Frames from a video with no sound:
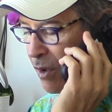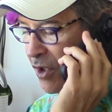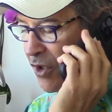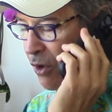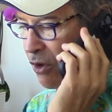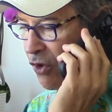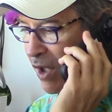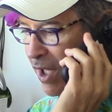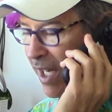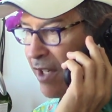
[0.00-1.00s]
do a
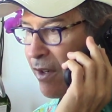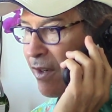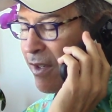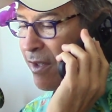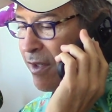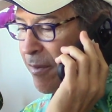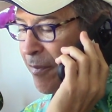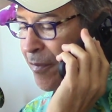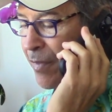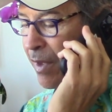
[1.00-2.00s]
surgery later.
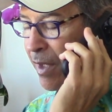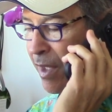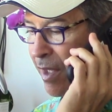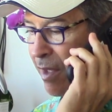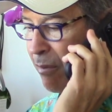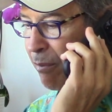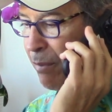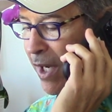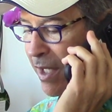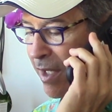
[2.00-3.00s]

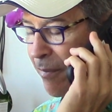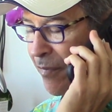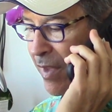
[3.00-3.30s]
But